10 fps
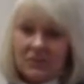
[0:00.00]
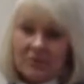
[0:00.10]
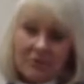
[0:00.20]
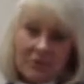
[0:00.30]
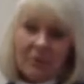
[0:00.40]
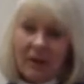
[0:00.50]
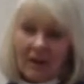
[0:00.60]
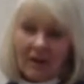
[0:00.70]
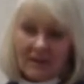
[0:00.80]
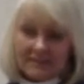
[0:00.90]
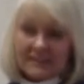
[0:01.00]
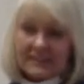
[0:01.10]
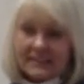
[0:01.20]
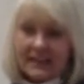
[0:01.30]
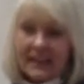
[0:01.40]
you are of
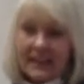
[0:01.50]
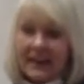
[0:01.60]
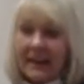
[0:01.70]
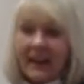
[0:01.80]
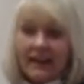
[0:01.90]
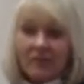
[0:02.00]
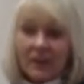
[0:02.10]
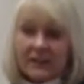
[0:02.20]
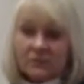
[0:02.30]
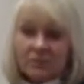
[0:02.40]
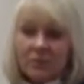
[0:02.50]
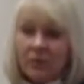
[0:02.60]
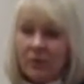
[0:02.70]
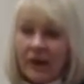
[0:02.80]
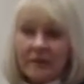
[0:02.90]
succeeding in any kind of graduate
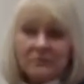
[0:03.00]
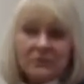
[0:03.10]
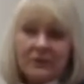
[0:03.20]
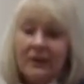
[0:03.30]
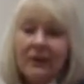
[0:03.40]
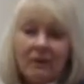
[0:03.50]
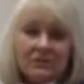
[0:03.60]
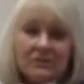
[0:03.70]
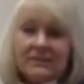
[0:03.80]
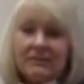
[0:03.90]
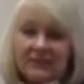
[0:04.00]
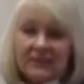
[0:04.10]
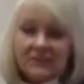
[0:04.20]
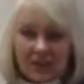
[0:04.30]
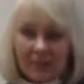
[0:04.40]
programs or just even
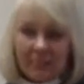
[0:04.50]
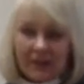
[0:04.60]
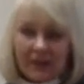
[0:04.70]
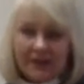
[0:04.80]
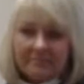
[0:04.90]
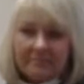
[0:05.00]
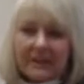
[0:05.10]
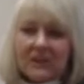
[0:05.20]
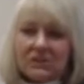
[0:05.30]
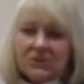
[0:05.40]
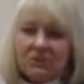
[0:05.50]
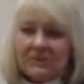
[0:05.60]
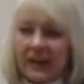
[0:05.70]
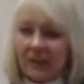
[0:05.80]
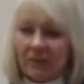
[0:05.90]
in the job market. So
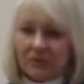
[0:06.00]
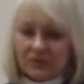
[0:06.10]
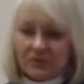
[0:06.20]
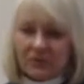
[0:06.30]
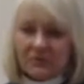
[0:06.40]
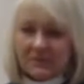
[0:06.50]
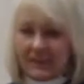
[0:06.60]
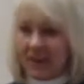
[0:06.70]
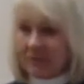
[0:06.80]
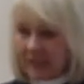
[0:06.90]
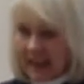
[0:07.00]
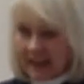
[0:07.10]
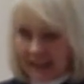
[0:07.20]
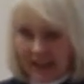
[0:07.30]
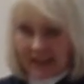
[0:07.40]
it's not only for students that are
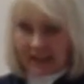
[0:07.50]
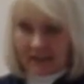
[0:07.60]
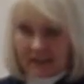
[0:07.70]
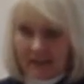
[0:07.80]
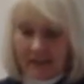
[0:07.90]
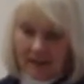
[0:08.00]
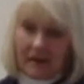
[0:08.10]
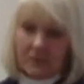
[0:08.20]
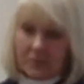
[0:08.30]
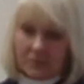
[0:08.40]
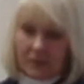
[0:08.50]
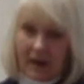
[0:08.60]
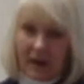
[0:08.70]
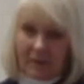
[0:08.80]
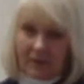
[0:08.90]
failing, and of course
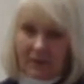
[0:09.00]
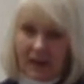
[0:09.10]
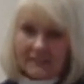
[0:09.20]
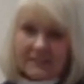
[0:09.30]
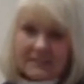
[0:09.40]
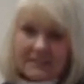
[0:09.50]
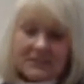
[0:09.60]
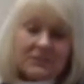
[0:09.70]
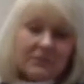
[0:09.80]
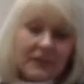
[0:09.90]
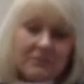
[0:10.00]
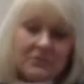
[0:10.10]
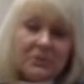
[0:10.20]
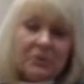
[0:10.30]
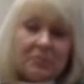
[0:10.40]
we offer a lot of assistance for them
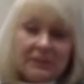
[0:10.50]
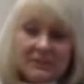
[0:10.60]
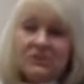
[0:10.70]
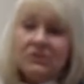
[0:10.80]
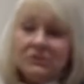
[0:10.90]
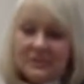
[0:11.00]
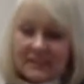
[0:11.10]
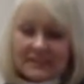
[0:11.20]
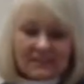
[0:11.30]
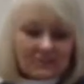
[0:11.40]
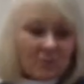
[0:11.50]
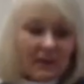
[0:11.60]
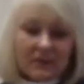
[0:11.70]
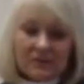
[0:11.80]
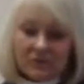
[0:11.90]
too, but students that just
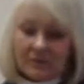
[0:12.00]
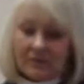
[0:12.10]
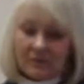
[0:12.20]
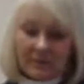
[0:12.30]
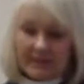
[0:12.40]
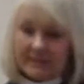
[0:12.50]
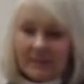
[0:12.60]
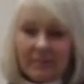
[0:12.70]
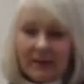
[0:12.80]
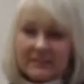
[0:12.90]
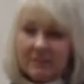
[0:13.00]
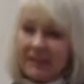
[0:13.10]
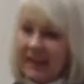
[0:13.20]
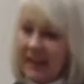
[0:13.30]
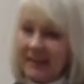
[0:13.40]
want to do the best that they
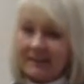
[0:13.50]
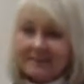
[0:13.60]
possibly can.